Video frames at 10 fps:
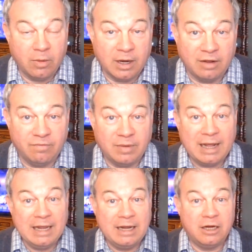and I've
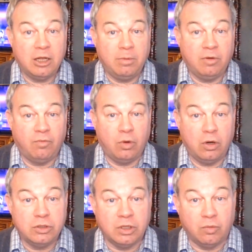highlighted a couple of
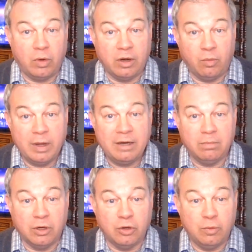words in red and
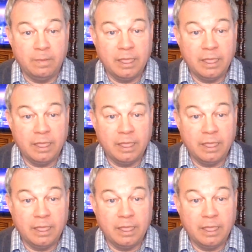blue.